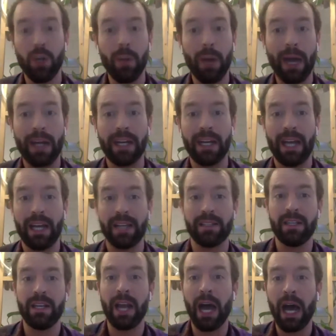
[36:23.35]
Joe Biden
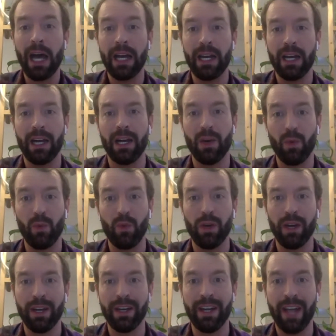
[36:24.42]
has not
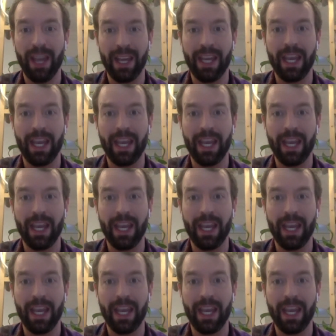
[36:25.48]
run a